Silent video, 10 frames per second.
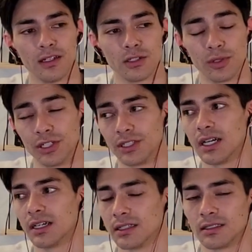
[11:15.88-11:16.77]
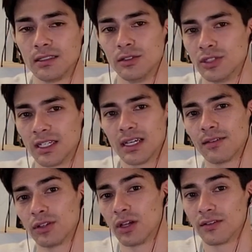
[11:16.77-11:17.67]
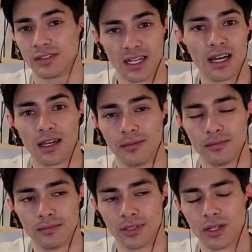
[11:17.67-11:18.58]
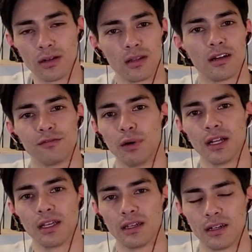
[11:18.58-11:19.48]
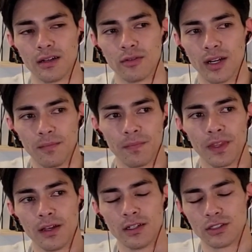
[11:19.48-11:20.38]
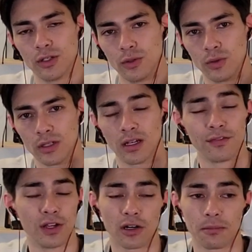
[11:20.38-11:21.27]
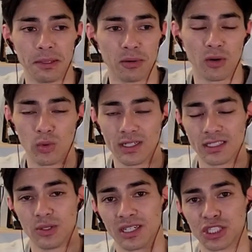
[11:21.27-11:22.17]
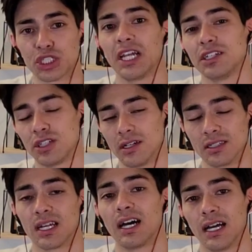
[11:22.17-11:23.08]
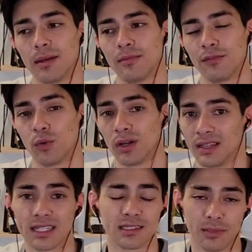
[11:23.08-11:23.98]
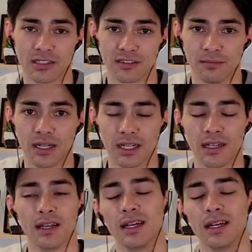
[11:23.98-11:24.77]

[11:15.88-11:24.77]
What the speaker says: So when you're young, you tend to have a lot of time, but not a lot of money, right? So a lot of younger people are willing to exchange their time for less amounts of money.